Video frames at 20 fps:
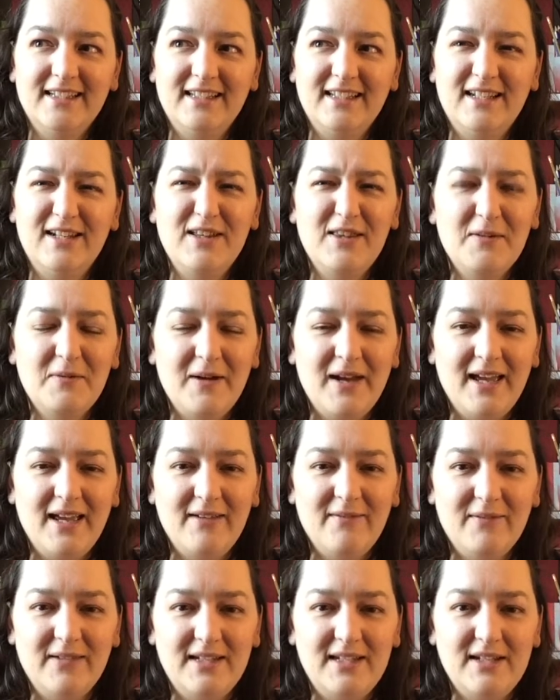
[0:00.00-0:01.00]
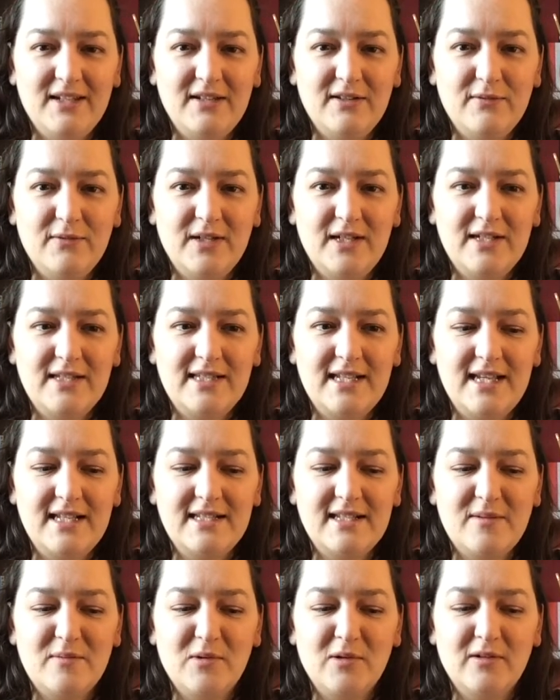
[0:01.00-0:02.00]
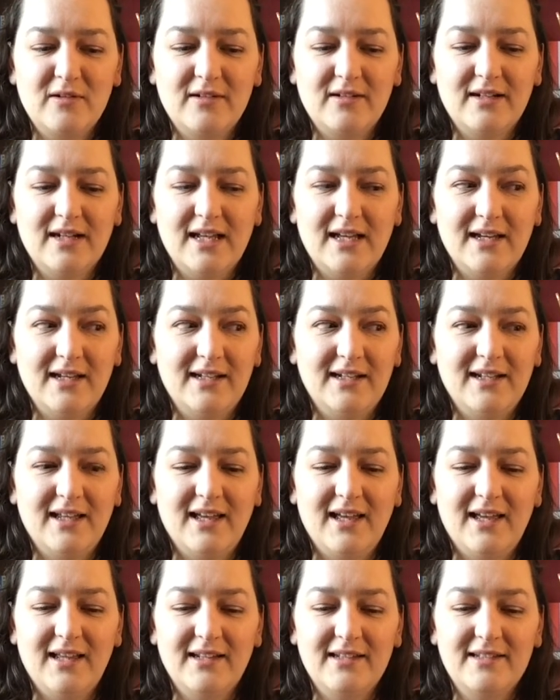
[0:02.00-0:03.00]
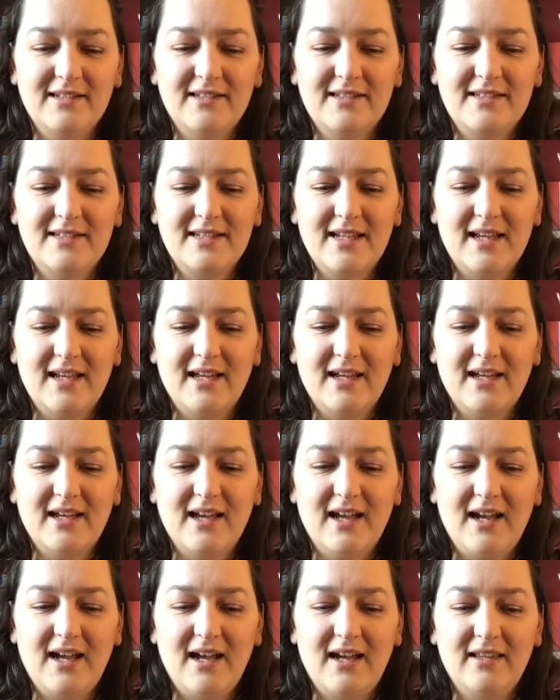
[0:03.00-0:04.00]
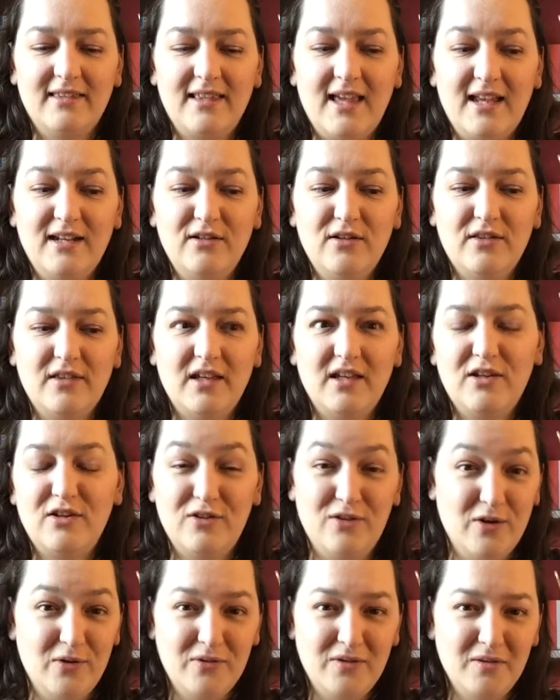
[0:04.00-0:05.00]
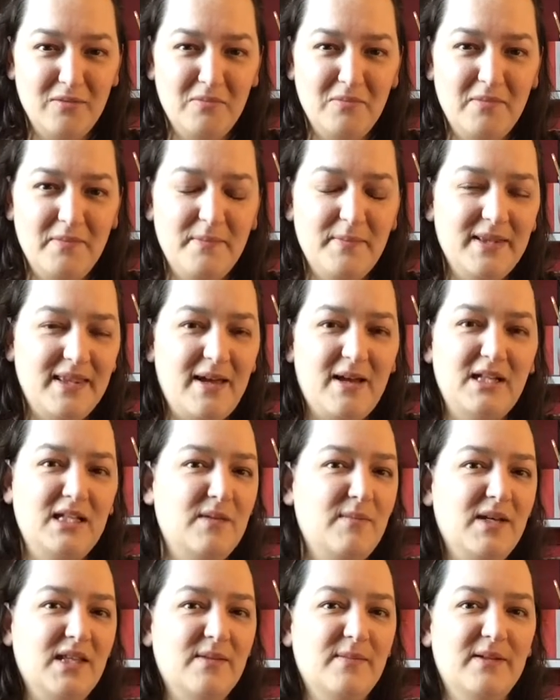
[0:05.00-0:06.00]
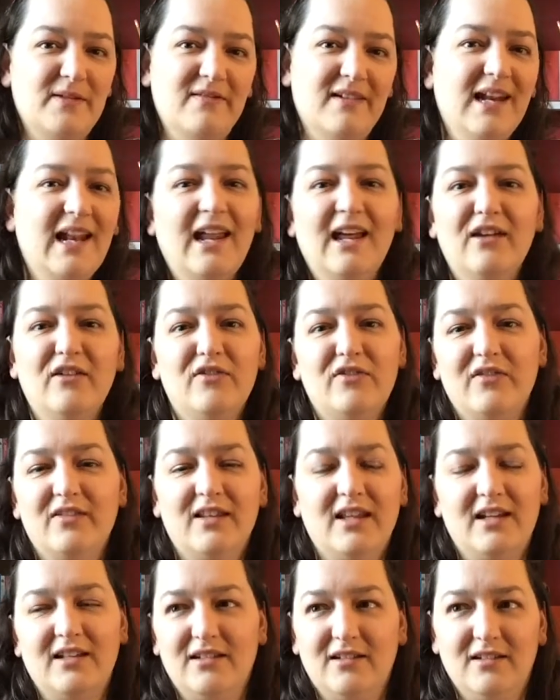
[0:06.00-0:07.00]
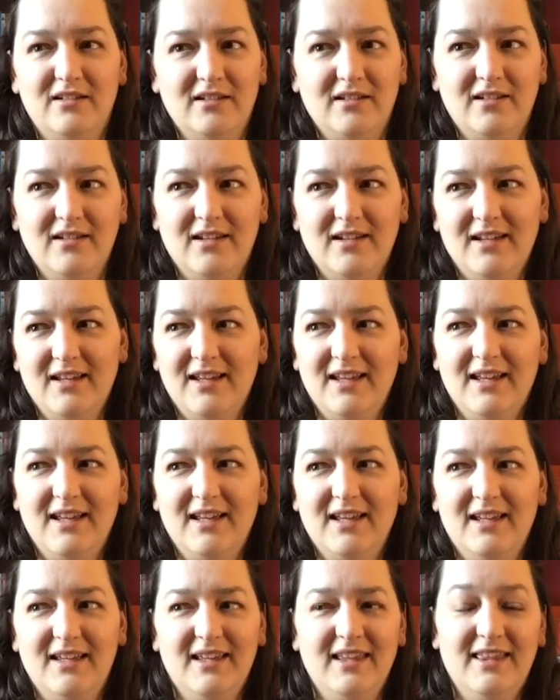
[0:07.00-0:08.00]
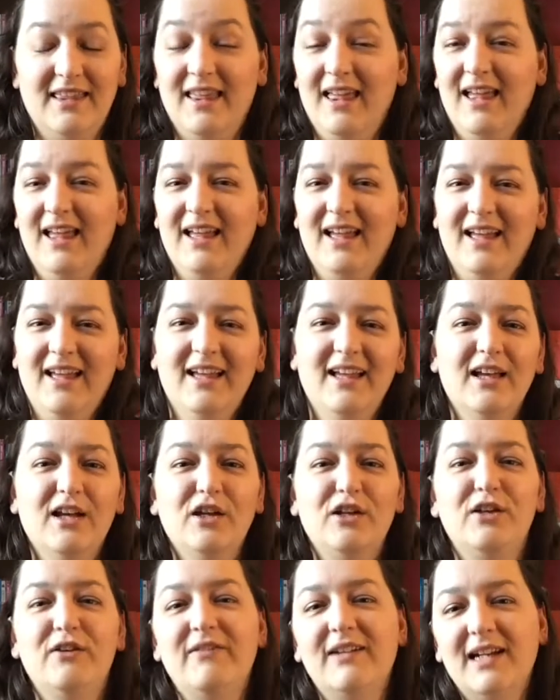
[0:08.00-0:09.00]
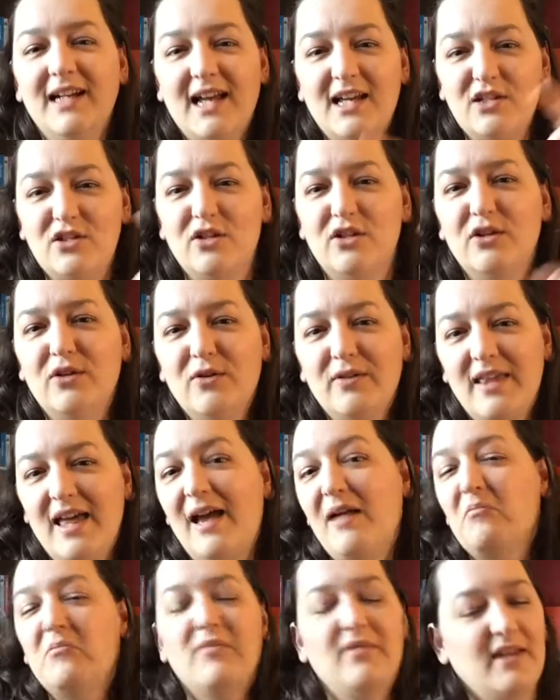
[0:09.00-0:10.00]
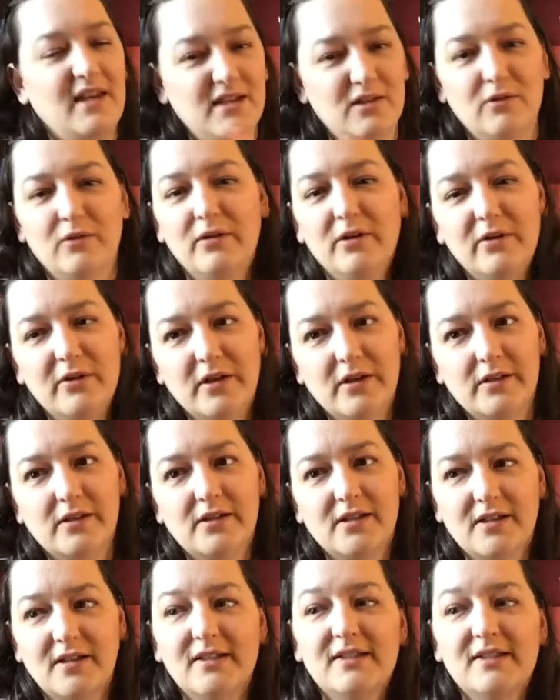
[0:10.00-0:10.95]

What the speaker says: You know the way when you see someone online and then you think you know them, but then you meet them in real life, and then you realise you know them, they don't know you.